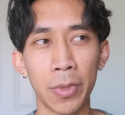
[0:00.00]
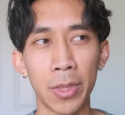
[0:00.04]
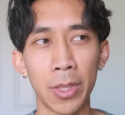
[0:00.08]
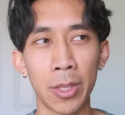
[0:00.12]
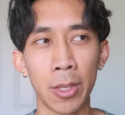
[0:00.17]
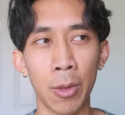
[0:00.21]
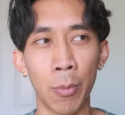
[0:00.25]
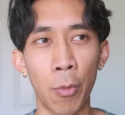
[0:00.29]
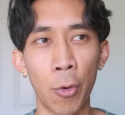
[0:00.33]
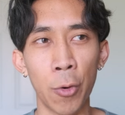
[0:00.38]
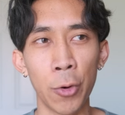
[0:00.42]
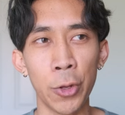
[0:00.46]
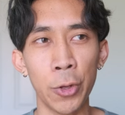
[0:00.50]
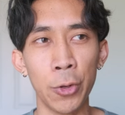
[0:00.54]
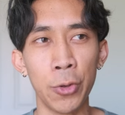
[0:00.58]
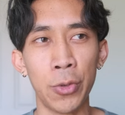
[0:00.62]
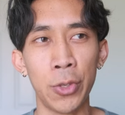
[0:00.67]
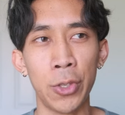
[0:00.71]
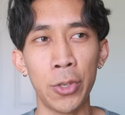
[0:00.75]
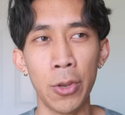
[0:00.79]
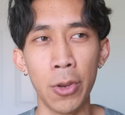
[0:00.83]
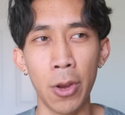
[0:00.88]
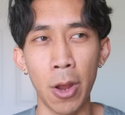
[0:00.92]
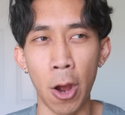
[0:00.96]
the more you
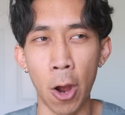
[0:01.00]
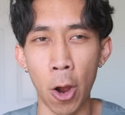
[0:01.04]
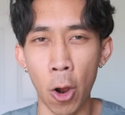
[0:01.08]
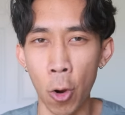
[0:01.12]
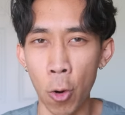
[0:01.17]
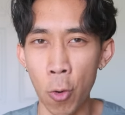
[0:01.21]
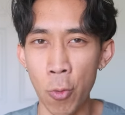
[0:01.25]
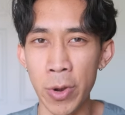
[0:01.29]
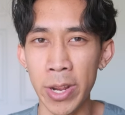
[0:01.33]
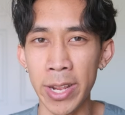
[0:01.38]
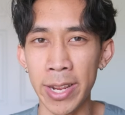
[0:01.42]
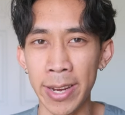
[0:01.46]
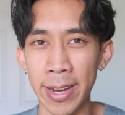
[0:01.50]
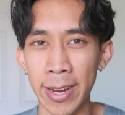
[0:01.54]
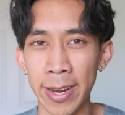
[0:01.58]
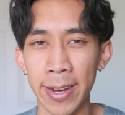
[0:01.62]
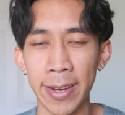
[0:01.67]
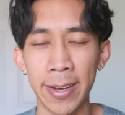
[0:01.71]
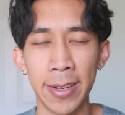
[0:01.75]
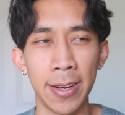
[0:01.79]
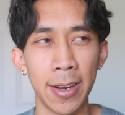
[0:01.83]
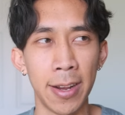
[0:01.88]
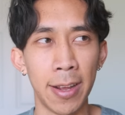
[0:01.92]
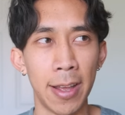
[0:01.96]
hone
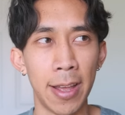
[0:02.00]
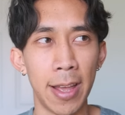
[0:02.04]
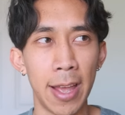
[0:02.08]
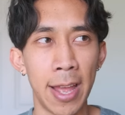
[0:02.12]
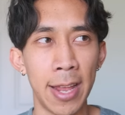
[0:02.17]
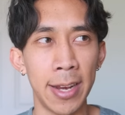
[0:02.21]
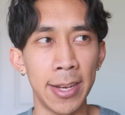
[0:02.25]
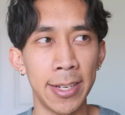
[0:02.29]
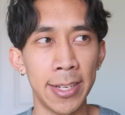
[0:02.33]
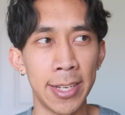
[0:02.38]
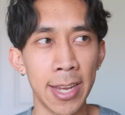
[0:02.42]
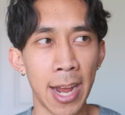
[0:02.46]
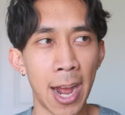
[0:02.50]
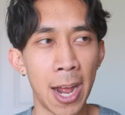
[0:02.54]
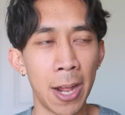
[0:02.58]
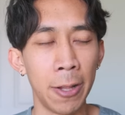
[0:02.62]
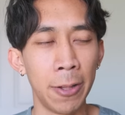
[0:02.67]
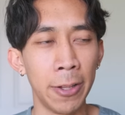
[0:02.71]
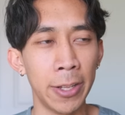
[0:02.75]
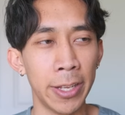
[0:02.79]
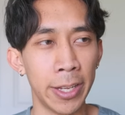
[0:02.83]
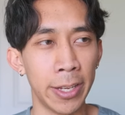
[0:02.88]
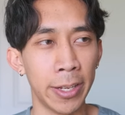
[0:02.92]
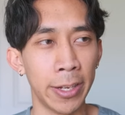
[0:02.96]
in and
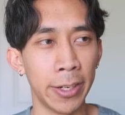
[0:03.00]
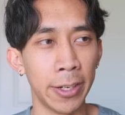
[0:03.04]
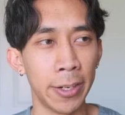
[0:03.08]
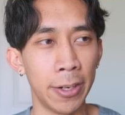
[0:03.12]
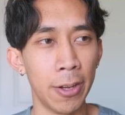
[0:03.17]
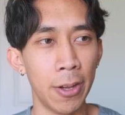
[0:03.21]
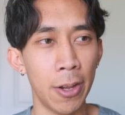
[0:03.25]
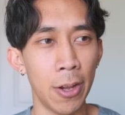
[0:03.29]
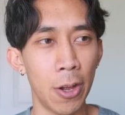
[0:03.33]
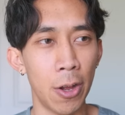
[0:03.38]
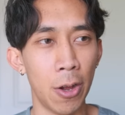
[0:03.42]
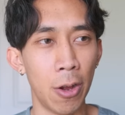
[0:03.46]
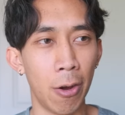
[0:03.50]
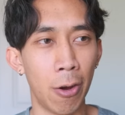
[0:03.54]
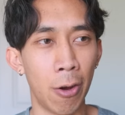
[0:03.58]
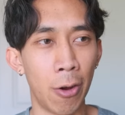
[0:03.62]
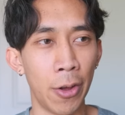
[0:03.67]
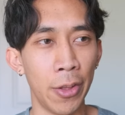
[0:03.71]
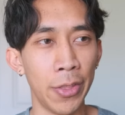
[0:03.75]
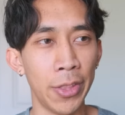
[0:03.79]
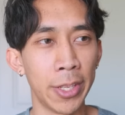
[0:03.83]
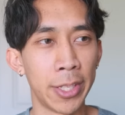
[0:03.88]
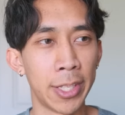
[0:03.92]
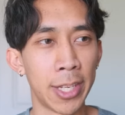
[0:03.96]
dial in
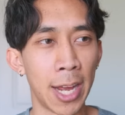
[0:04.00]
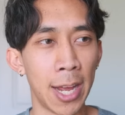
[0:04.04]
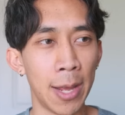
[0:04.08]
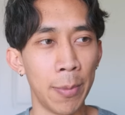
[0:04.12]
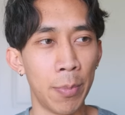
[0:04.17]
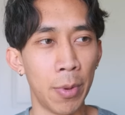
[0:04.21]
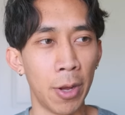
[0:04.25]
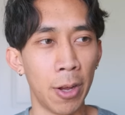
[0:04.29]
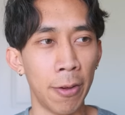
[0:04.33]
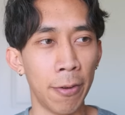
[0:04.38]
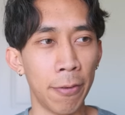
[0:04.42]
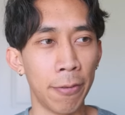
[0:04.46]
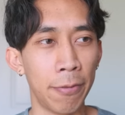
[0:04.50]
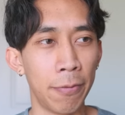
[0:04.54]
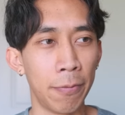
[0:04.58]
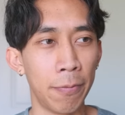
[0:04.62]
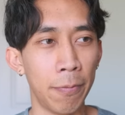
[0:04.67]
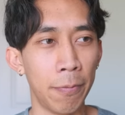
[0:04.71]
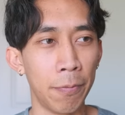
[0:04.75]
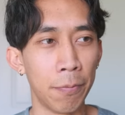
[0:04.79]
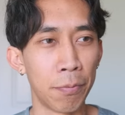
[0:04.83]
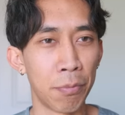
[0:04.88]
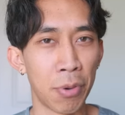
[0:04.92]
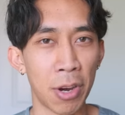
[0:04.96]
on the type of
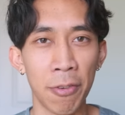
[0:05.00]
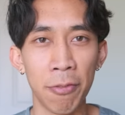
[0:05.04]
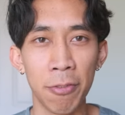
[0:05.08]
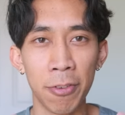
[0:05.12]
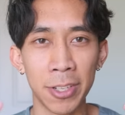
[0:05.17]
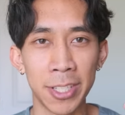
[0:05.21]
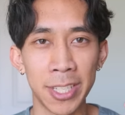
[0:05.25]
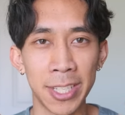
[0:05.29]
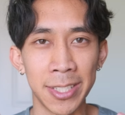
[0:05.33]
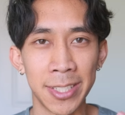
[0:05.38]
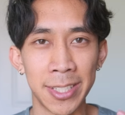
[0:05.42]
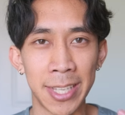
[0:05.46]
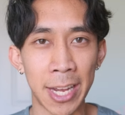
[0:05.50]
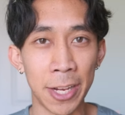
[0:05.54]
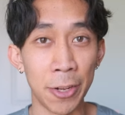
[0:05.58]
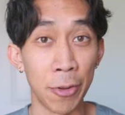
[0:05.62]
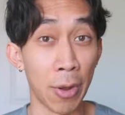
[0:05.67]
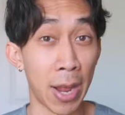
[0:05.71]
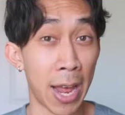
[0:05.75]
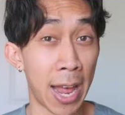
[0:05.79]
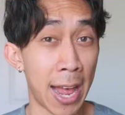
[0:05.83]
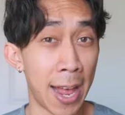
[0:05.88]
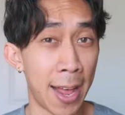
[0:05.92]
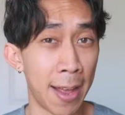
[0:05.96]
preferences that you
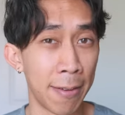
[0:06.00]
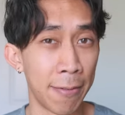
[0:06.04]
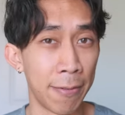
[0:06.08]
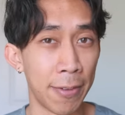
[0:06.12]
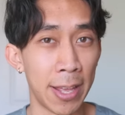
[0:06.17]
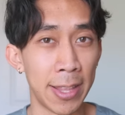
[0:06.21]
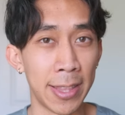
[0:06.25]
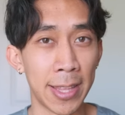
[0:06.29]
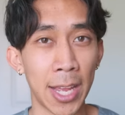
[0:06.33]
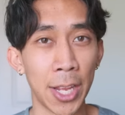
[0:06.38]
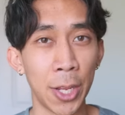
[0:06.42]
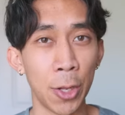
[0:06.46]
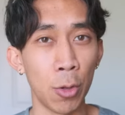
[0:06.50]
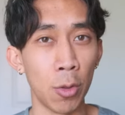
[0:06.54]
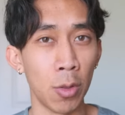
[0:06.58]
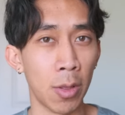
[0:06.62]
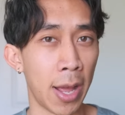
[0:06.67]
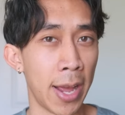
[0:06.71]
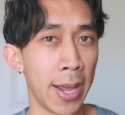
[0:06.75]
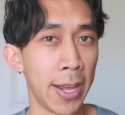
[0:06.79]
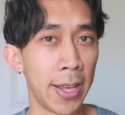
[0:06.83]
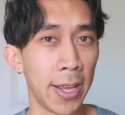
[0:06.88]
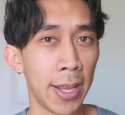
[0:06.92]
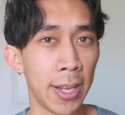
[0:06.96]
have and that you
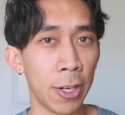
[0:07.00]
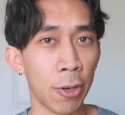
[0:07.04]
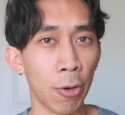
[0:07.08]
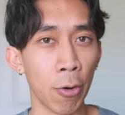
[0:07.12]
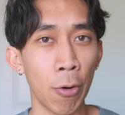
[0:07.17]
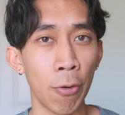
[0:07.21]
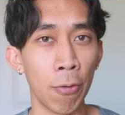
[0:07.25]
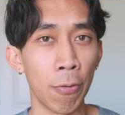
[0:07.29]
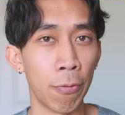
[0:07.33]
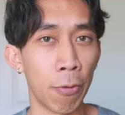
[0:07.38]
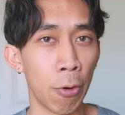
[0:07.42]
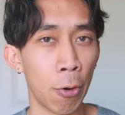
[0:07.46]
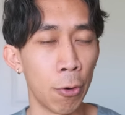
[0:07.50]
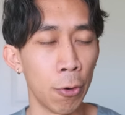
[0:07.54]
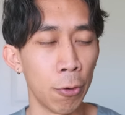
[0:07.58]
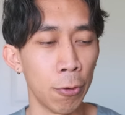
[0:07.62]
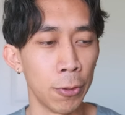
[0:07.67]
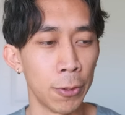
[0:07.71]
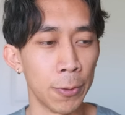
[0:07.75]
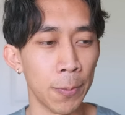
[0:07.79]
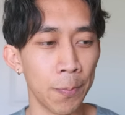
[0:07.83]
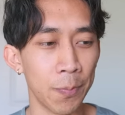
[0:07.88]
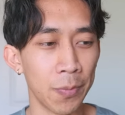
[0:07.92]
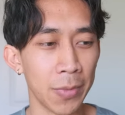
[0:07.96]
like in your own
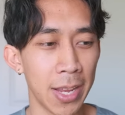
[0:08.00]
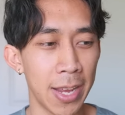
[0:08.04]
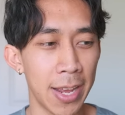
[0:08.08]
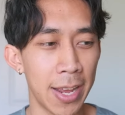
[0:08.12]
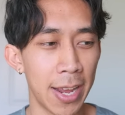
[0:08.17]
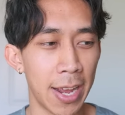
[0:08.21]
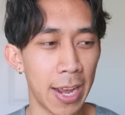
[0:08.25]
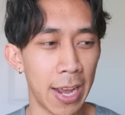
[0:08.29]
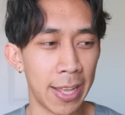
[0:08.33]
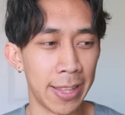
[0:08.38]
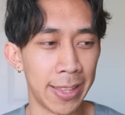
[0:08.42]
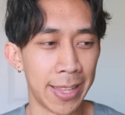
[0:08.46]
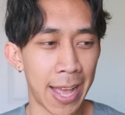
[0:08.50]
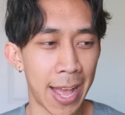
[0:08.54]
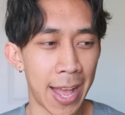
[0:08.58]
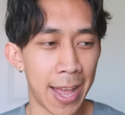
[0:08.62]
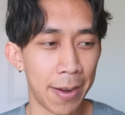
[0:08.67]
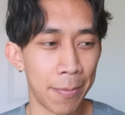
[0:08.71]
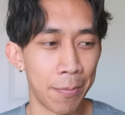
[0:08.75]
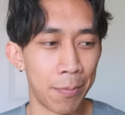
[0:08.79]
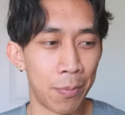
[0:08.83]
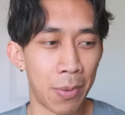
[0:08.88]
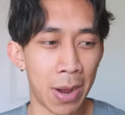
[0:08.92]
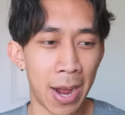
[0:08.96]
photos. And
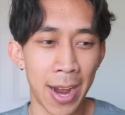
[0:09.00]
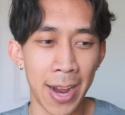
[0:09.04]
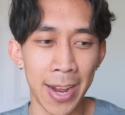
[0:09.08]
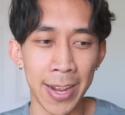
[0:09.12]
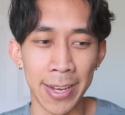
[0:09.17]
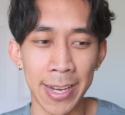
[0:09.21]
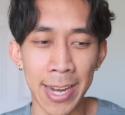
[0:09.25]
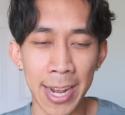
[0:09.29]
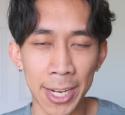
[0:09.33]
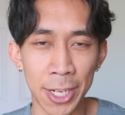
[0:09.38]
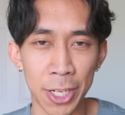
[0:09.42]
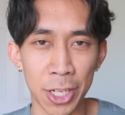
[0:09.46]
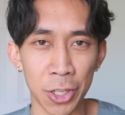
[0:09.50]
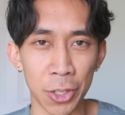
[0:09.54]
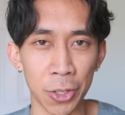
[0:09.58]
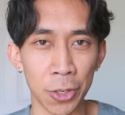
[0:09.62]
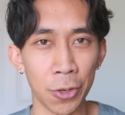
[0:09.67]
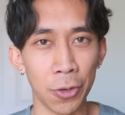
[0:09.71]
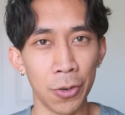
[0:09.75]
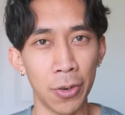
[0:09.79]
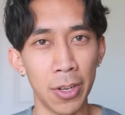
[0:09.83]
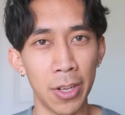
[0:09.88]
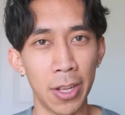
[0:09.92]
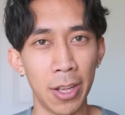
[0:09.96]
that by
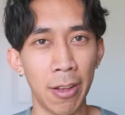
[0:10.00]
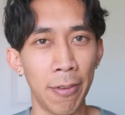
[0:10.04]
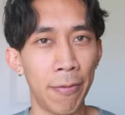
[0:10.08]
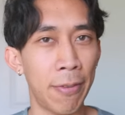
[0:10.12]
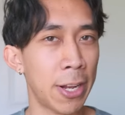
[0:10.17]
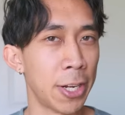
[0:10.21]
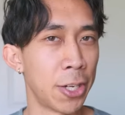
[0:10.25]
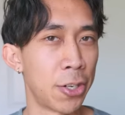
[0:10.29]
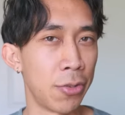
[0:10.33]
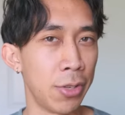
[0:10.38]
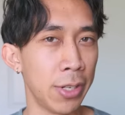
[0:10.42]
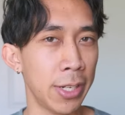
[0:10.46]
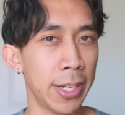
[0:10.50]
nature eventually